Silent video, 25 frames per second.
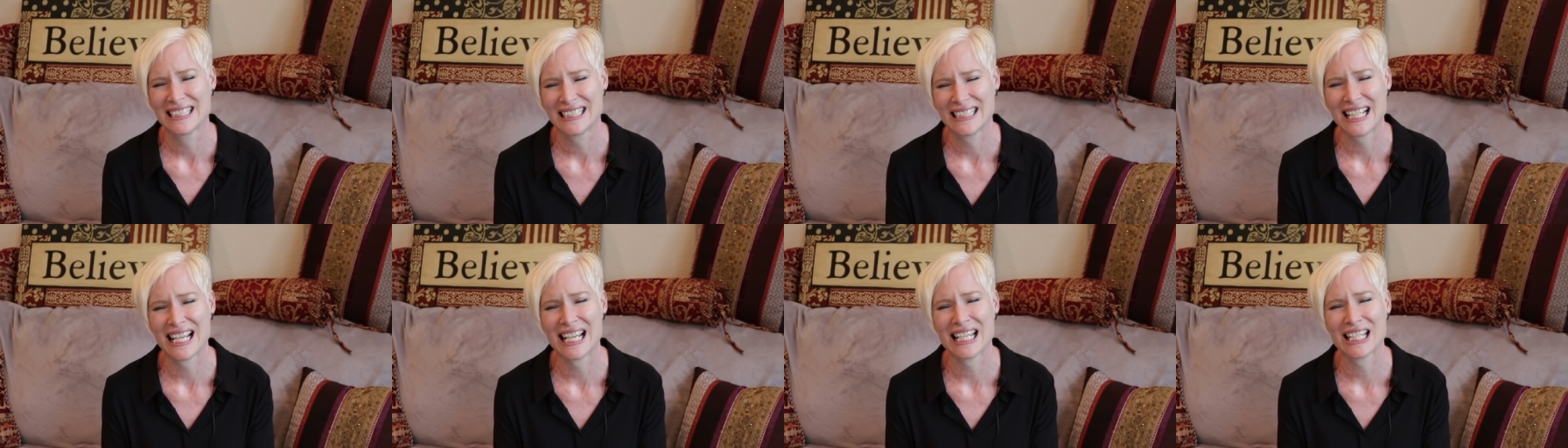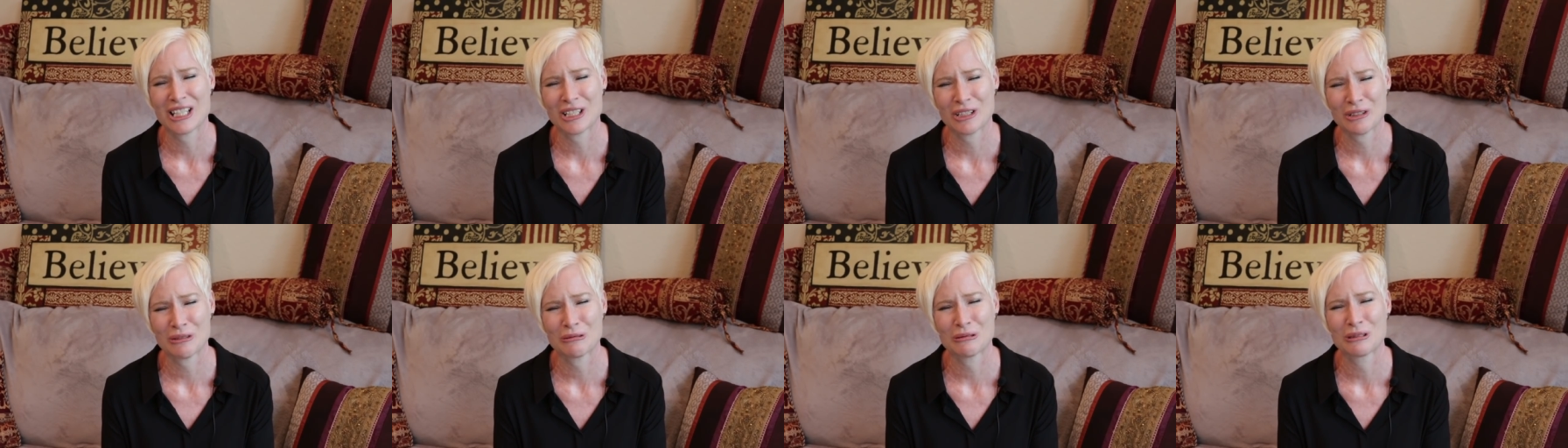
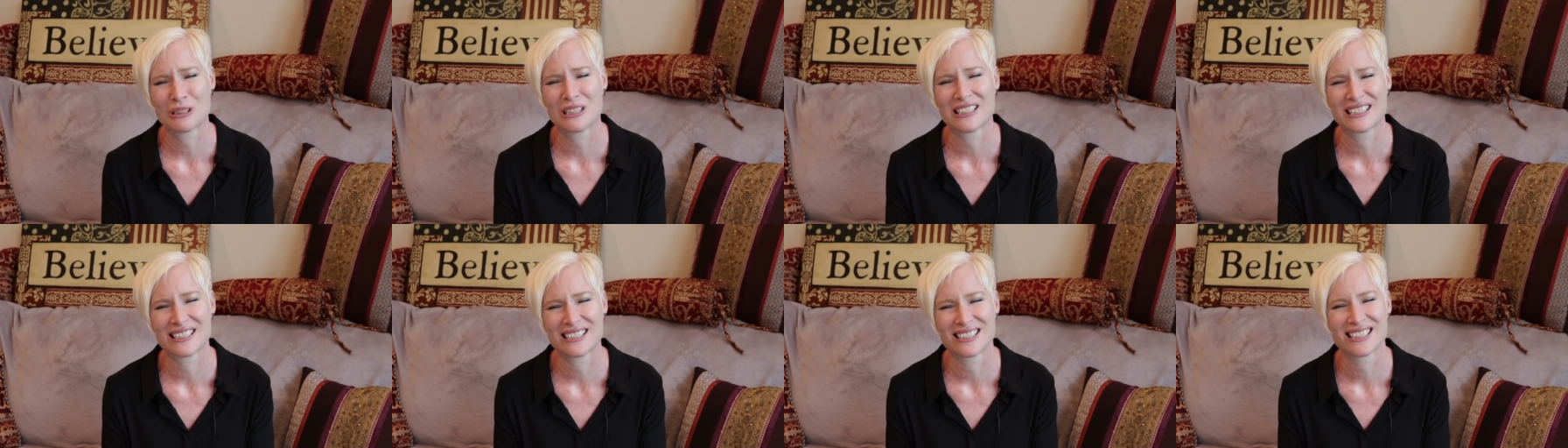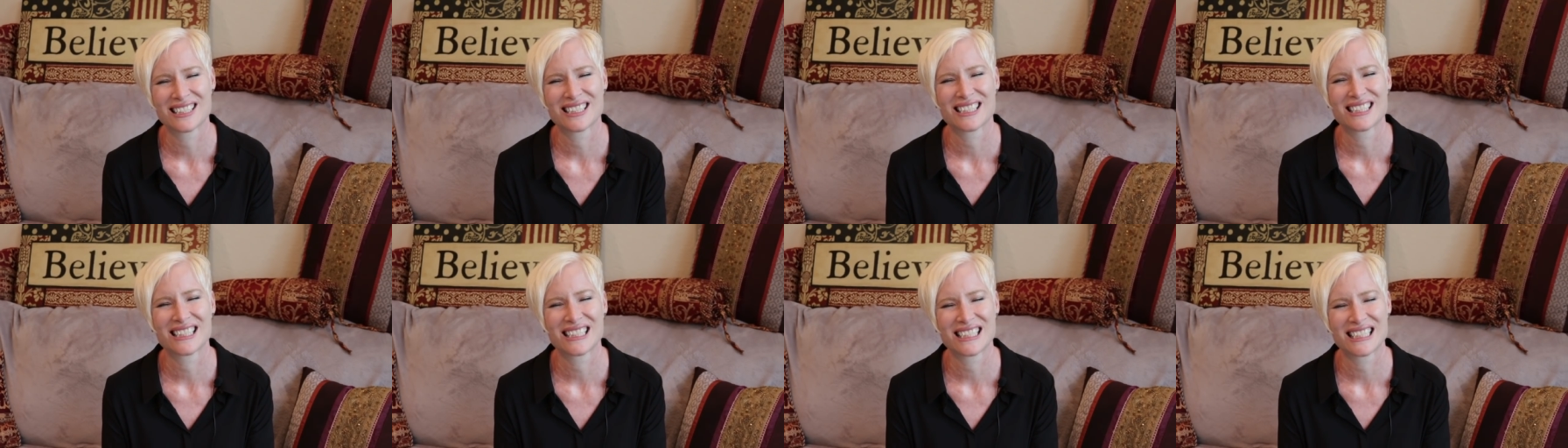Thank you
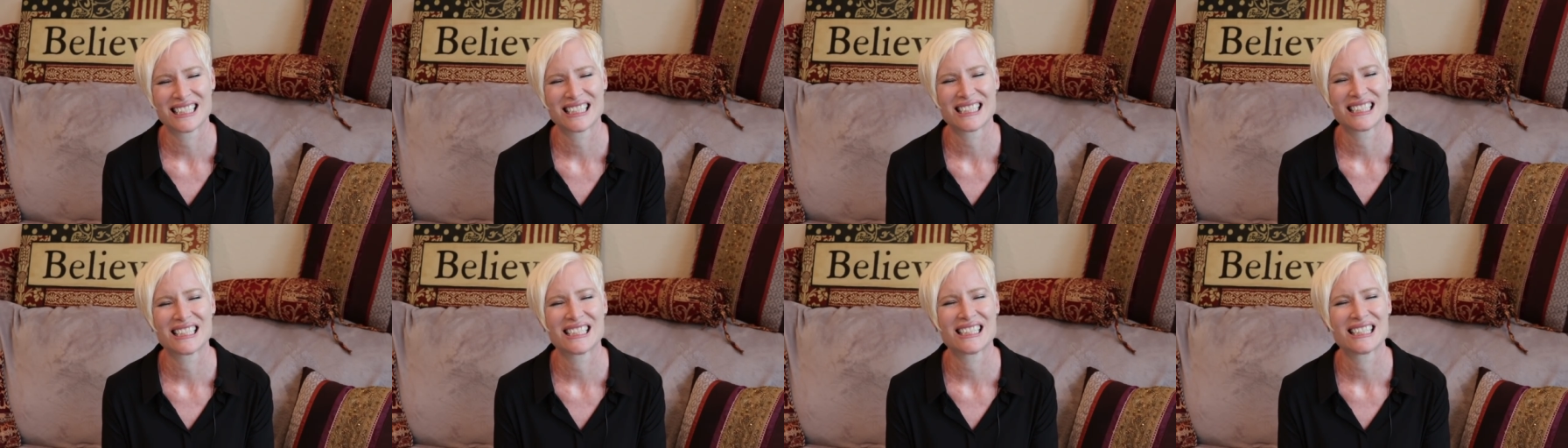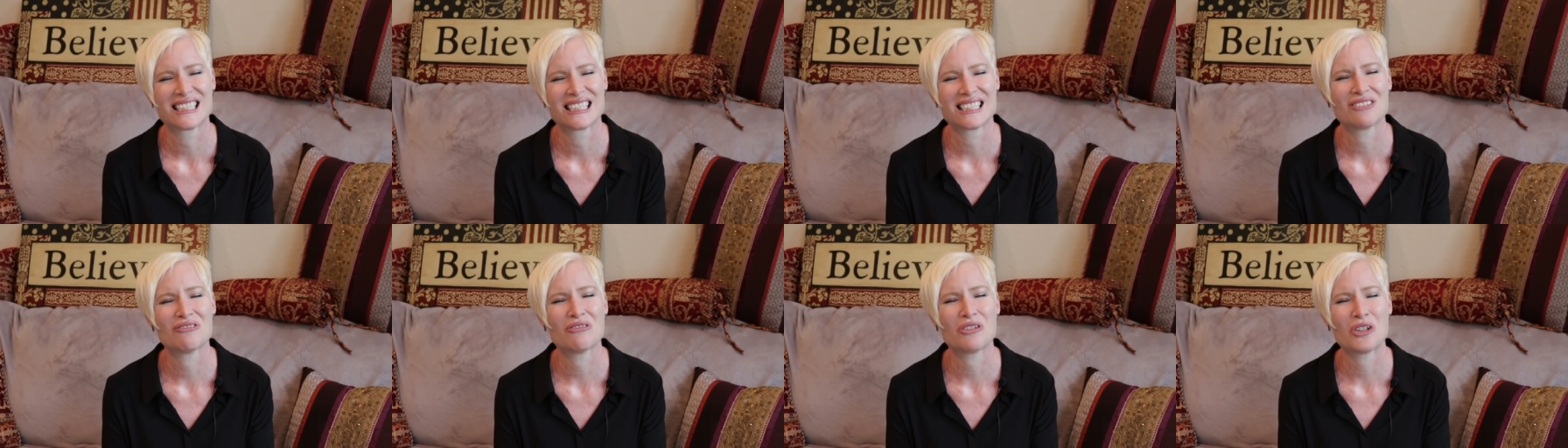
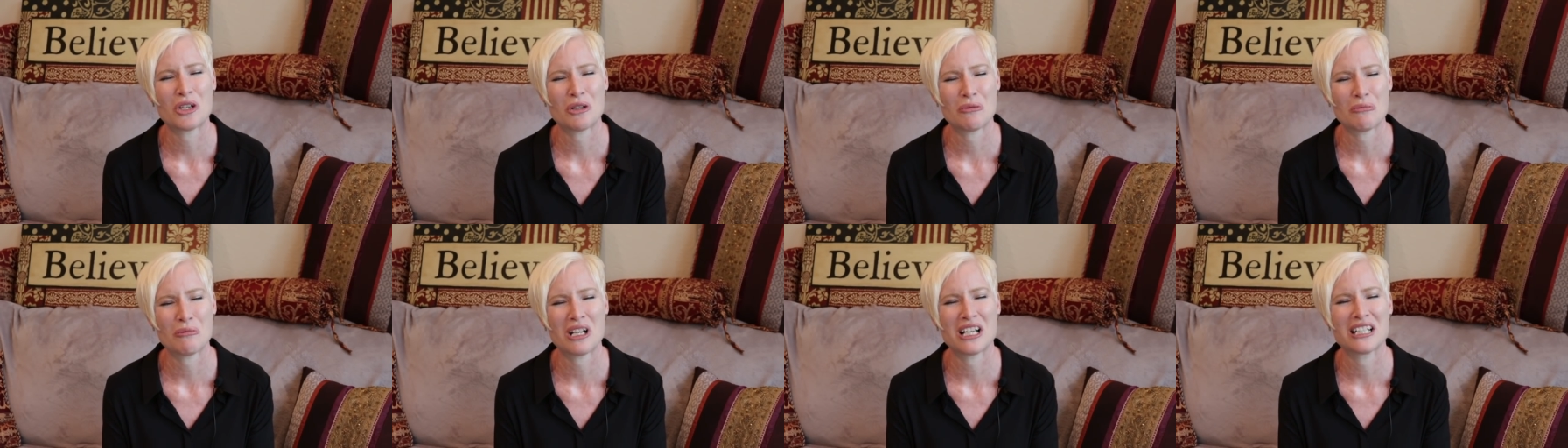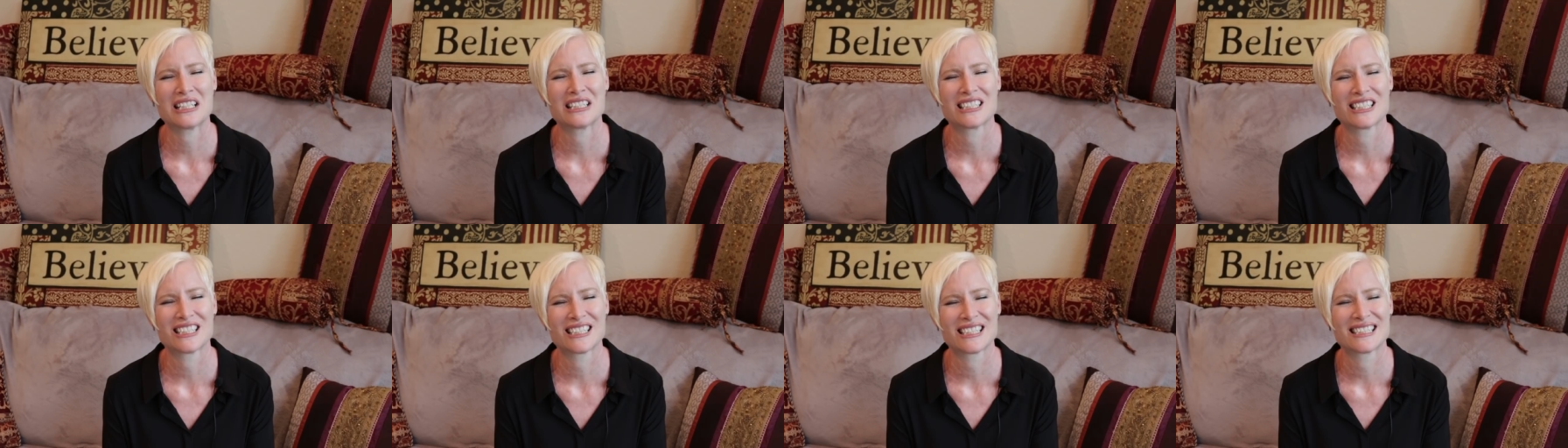very
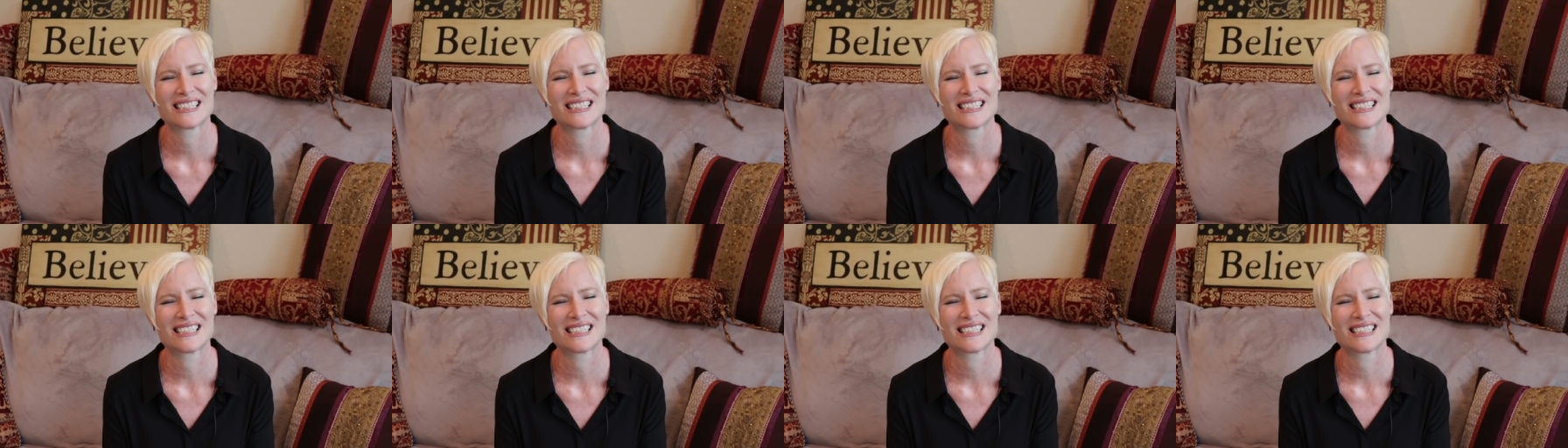much.